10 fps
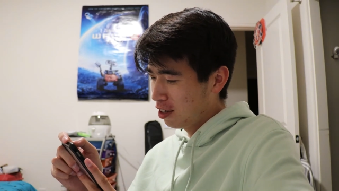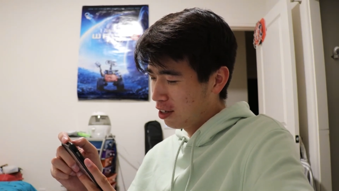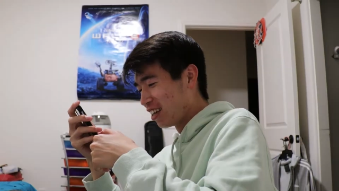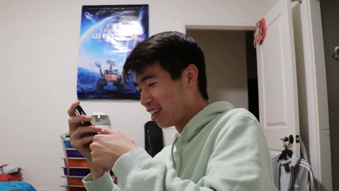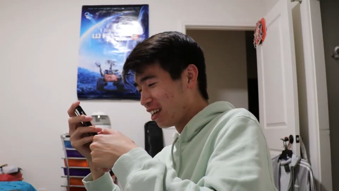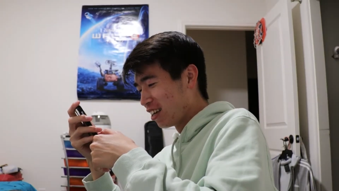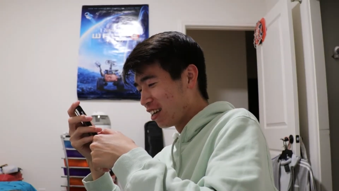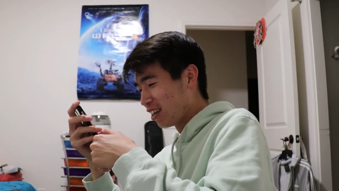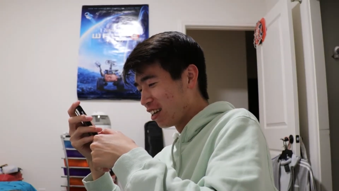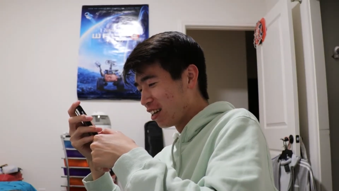
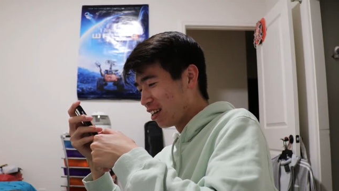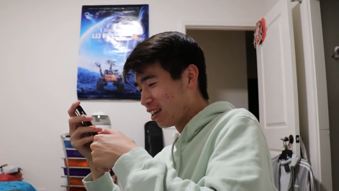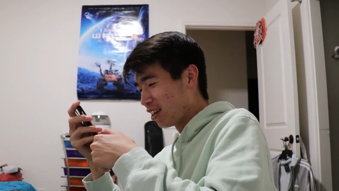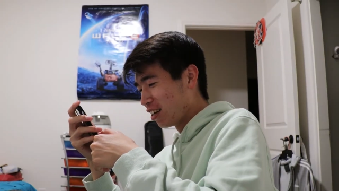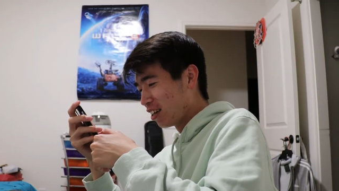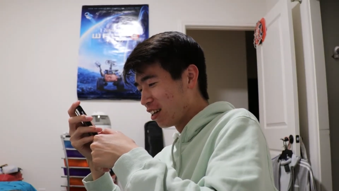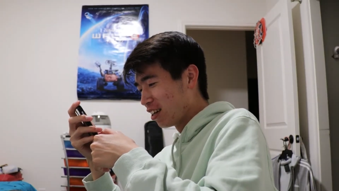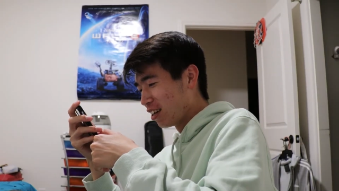(silence)